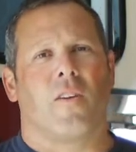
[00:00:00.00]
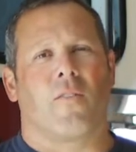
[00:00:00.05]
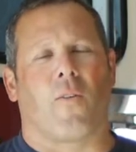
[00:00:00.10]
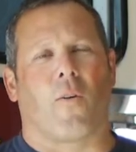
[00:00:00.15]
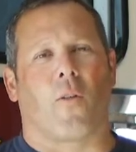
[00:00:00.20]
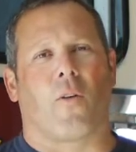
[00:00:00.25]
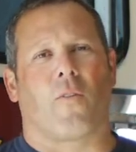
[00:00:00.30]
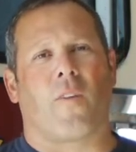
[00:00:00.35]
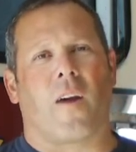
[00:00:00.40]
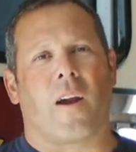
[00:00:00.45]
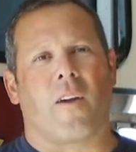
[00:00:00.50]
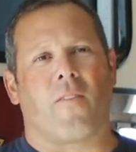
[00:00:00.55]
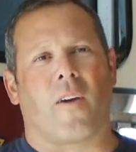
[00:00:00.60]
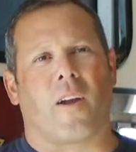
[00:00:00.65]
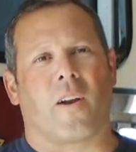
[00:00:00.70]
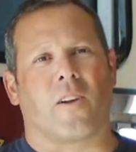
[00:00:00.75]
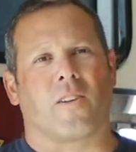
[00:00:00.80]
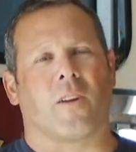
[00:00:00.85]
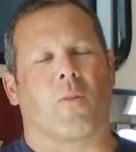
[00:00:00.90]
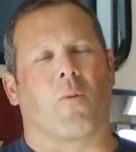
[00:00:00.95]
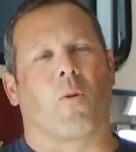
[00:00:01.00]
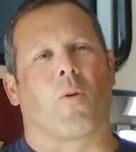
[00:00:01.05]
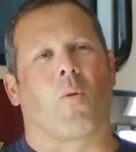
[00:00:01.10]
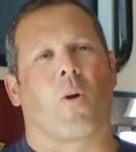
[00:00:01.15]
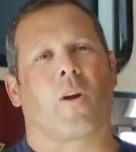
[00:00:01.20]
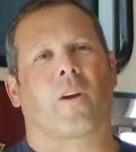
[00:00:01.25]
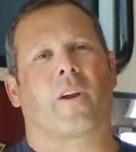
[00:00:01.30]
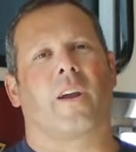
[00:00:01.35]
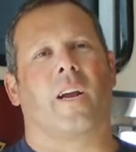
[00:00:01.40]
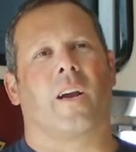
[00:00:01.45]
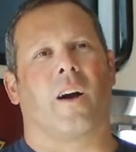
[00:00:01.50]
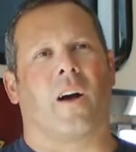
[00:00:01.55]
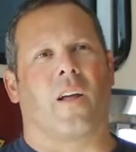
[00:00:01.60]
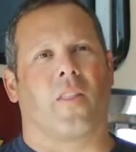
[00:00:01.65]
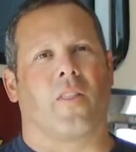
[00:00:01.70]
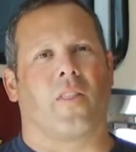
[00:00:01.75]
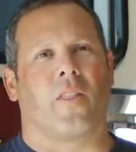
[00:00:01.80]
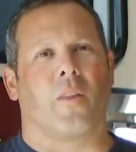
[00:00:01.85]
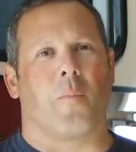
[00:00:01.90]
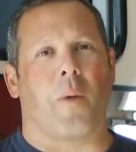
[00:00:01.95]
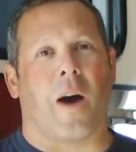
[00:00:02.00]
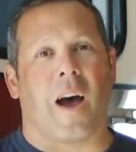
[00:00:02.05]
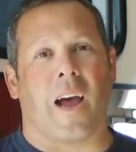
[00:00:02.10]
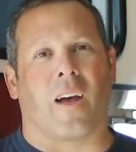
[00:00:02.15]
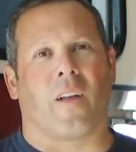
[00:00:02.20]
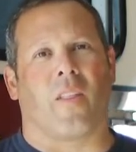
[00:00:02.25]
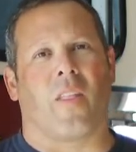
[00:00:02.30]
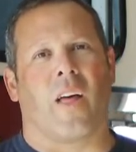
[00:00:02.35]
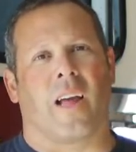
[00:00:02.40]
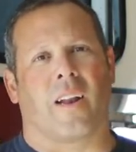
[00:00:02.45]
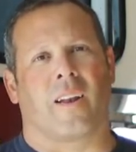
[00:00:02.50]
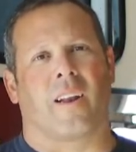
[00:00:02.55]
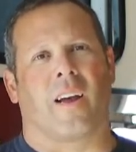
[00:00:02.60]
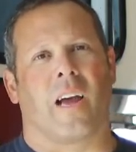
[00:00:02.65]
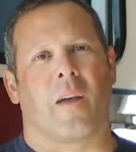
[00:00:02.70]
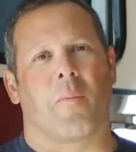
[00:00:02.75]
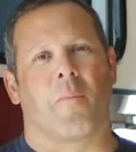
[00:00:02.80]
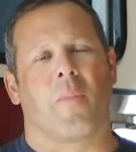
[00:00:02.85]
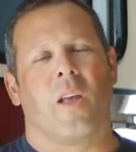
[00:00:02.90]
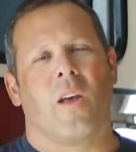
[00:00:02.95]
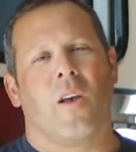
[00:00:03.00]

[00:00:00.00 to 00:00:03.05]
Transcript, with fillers: for the firefighters that were working on the pile that time.